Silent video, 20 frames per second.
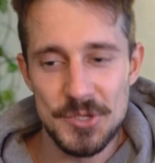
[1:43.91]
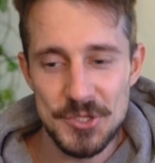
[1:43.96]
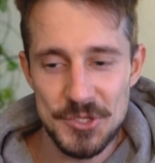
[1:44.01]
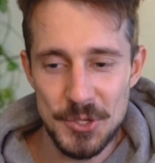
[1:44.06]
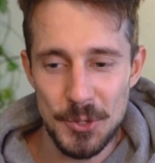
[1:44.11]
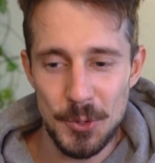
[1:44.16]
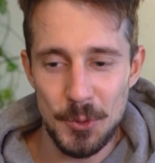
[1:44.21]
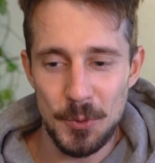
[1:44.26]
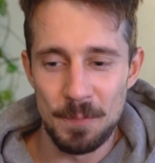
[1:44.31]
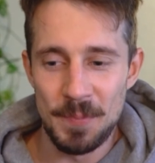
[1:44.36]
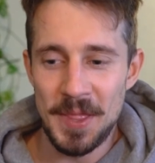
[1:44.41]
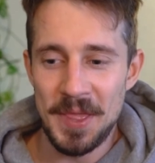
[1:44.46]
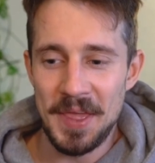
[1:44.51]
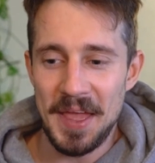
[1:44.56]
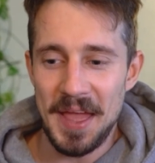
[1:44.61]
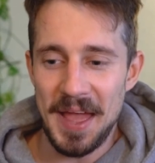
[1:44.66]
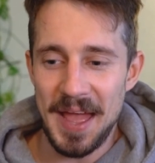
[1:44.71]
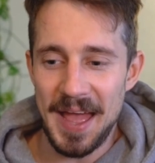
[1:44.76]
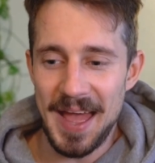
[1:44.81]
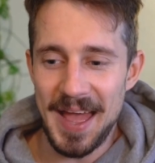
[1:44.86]
So,
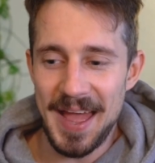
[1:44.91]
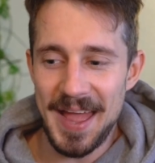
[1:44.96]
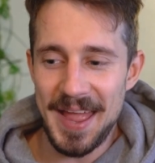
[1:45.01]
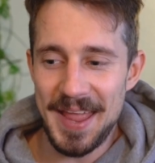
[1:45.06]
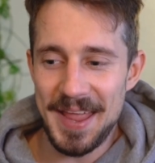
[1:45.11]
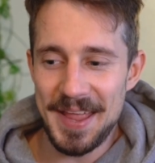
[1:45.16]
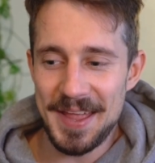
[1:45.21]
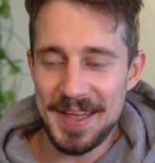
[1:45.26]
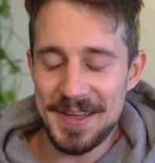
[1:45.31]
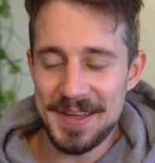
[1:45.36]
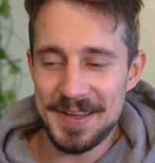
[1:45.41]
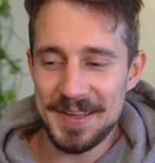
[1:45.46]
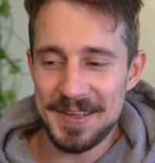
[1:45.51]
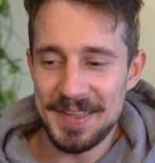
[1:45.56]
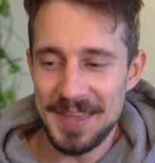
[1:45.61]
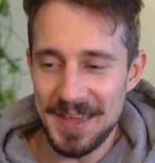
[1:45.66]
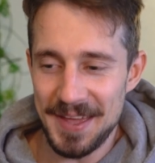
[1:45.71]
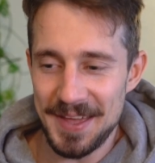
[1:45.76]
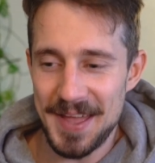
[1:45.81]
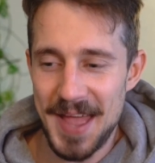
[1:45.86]
I uh,
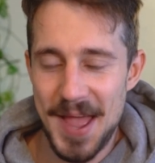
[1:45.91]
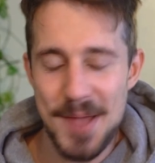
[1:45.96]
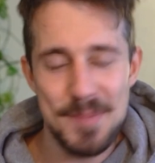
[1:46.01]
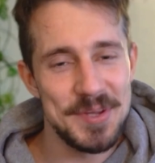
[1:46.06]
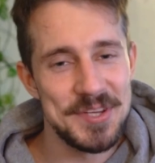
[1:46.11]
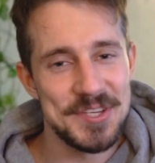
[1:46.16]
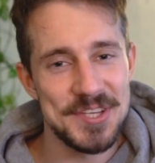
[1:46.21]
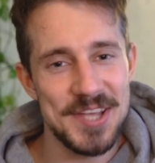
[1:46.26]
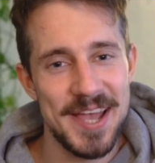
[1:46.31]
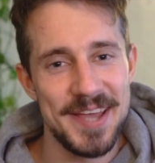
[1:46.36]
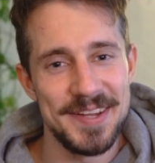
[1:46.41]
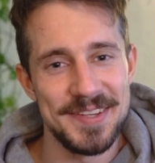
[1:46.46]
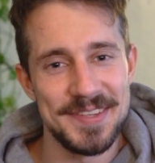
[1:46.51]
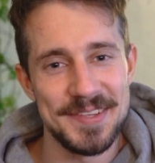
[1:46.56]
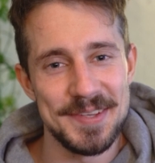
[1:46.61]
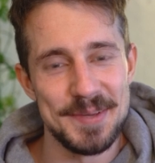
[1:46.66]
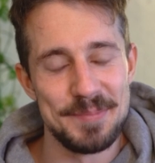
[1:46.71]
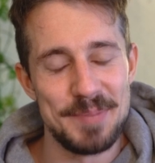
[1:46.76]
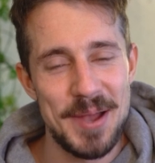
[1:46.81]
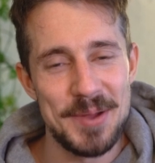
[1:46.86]
yeah, I'm
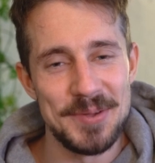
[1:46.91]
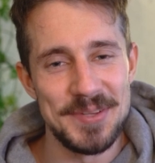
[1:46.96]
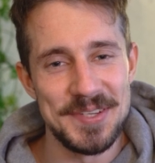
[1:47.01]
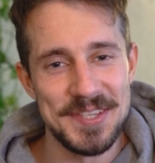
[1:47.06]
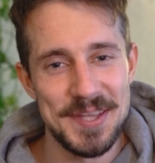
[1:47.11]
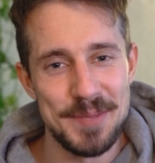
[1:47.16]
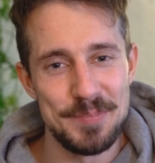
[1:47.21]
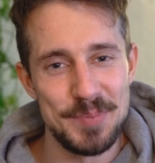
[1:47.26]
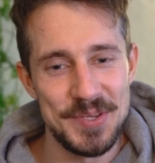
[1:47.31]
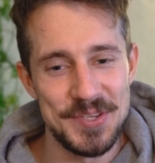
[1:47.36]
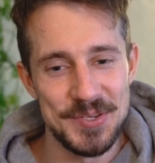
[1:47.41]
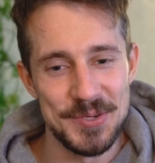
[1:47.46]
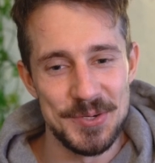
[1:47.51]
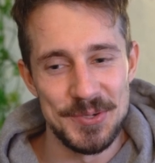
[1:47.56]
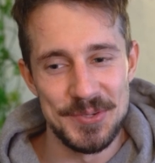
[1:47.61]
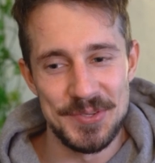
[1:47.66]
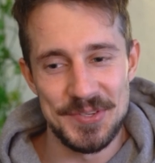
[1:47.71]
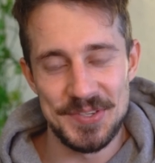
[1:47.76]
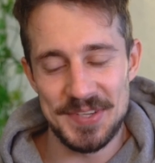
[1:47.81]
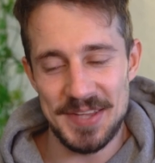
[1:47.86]
excited about these
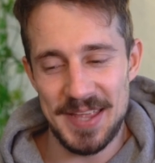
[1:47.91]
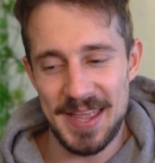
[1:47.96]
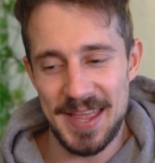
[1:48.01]
episodes,